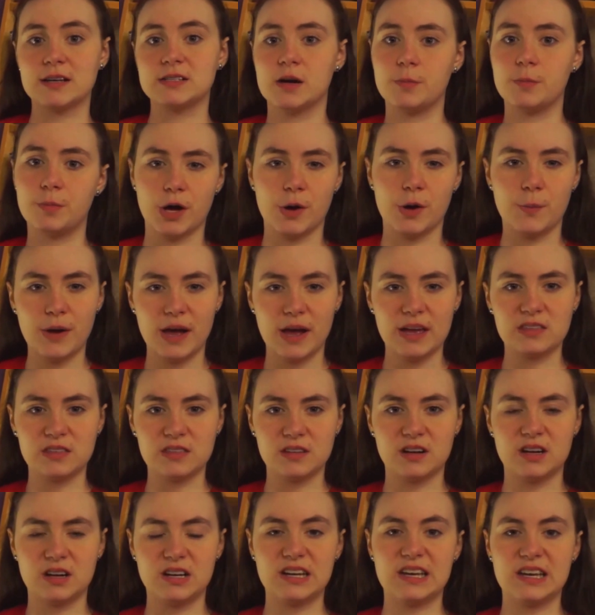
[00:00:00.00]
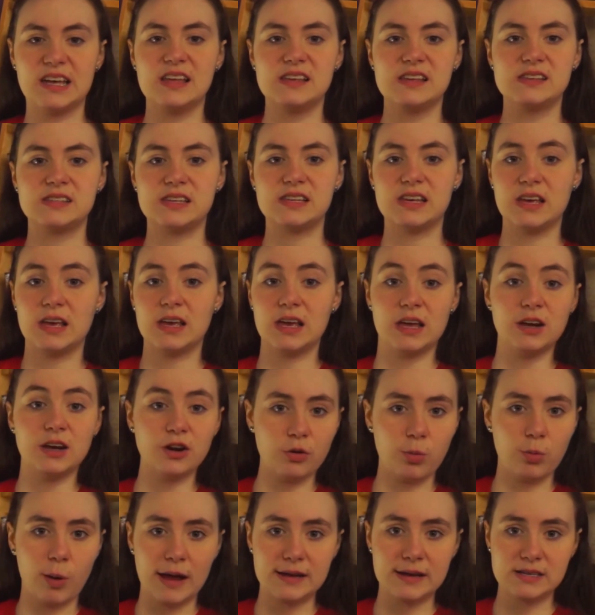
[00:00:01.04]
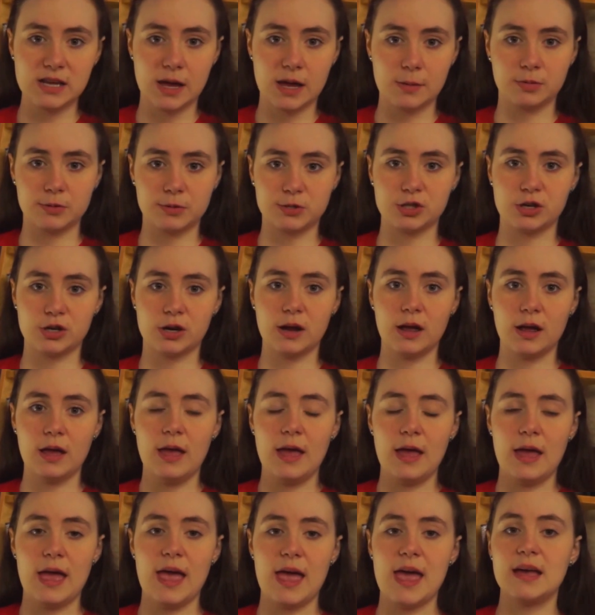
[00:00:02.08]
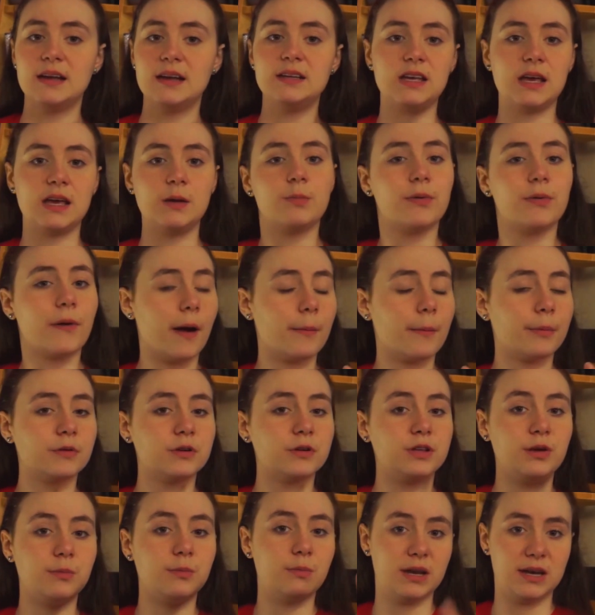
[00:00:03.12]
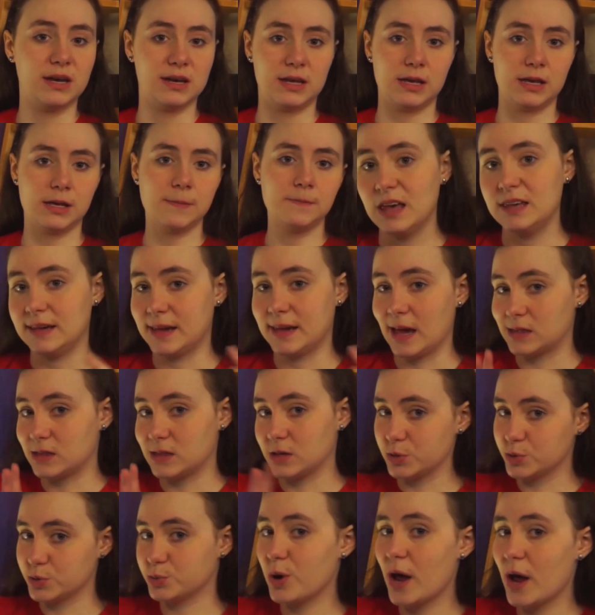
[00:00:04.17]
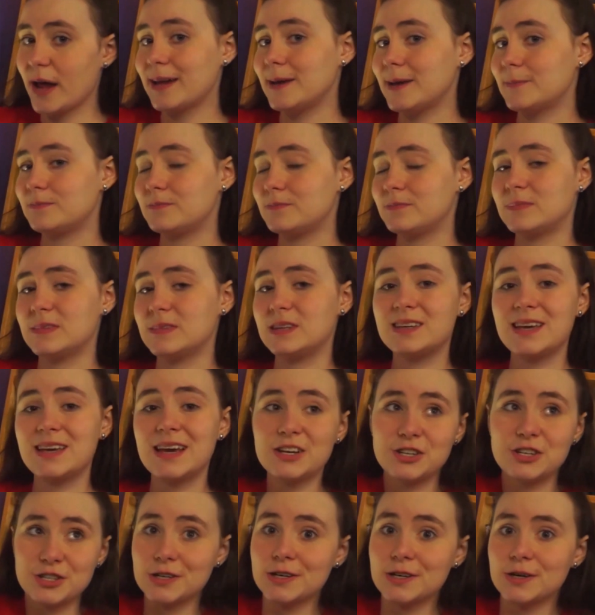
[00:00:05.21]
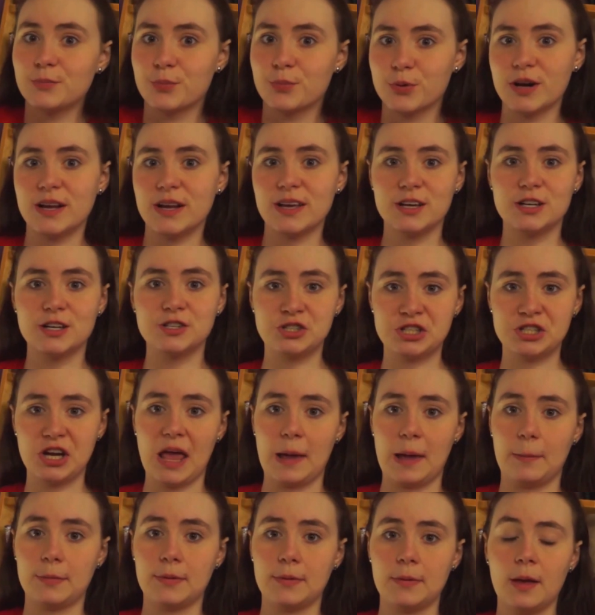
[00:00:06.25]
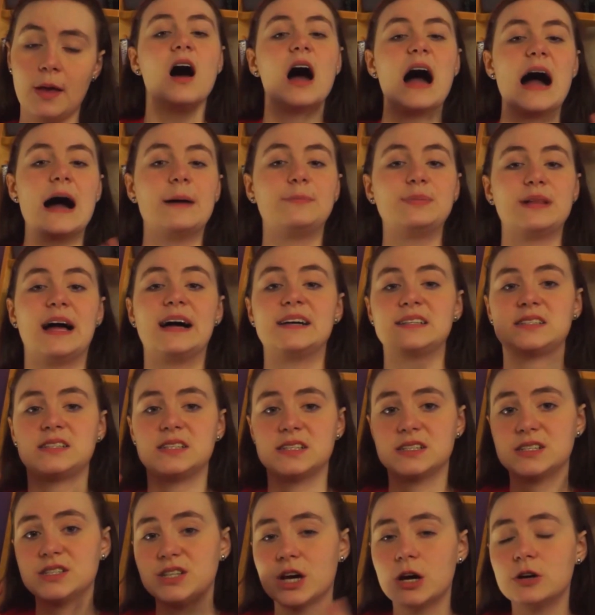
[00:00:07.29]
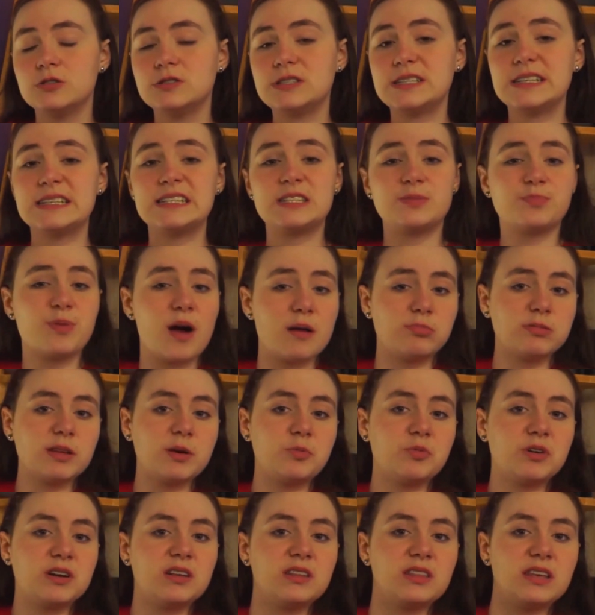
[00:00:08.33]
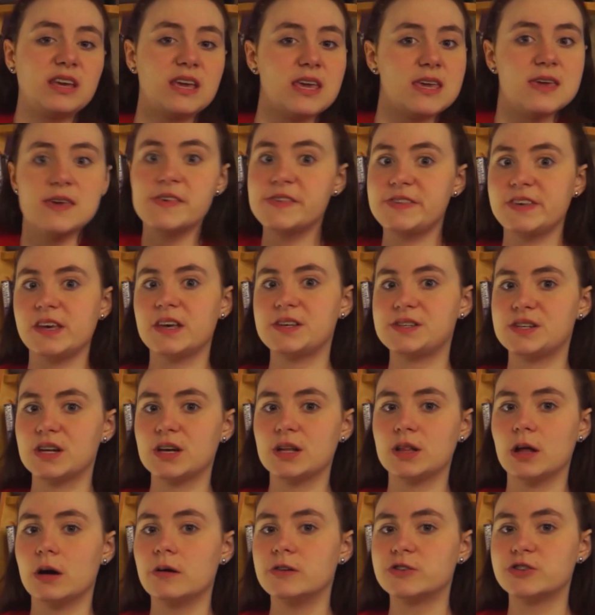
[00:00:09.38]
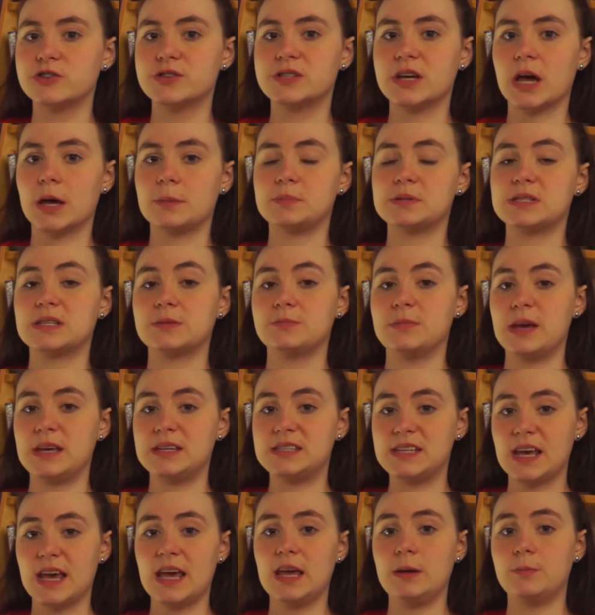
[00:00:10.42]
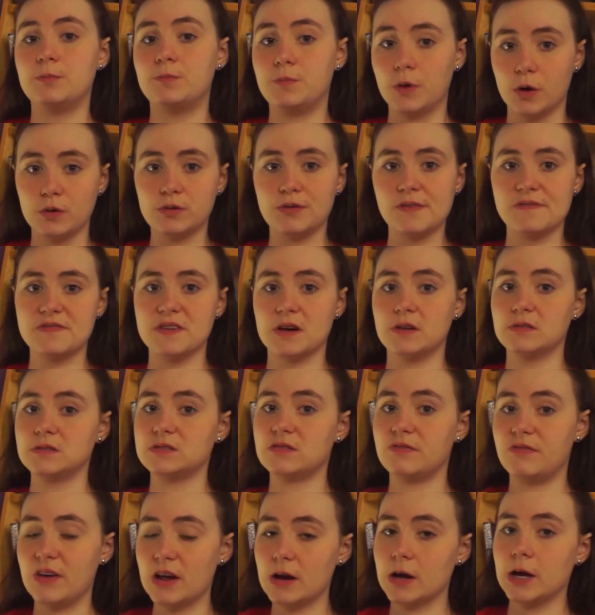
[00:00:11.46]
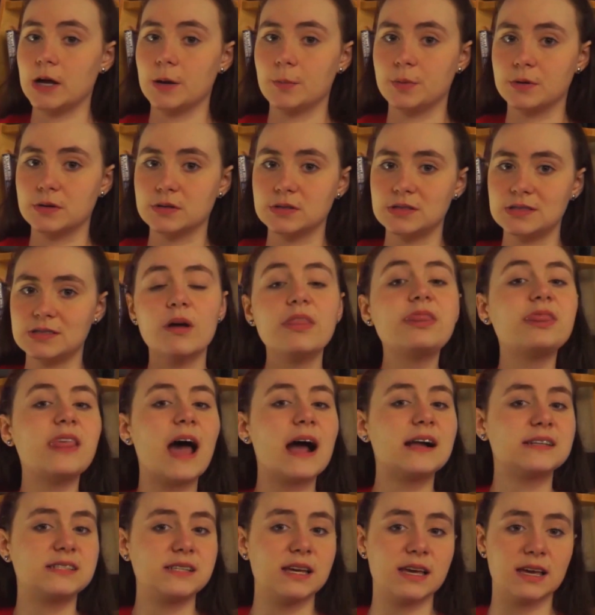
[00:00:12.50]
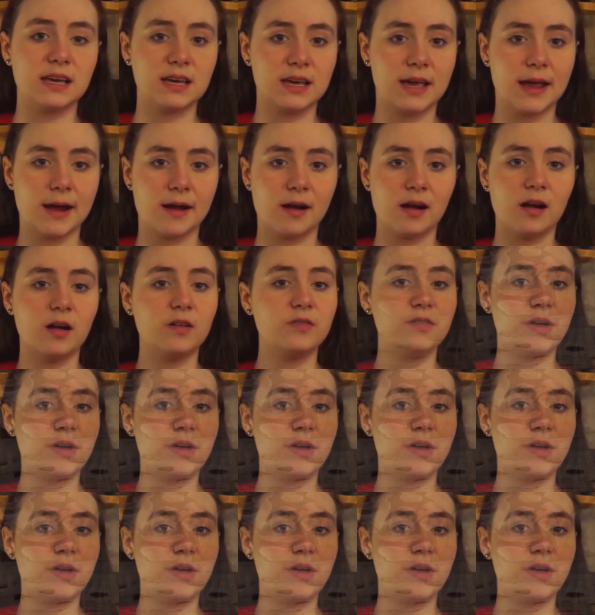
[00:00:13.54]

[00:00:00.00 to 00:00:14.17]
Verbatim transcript: a ball python is incorrect temperature and improper humidity. You get those right, and you're in pretty good shape. A plastic tote is probably one of the easiest enclosure types to maintain both of those variables. With that taken care of,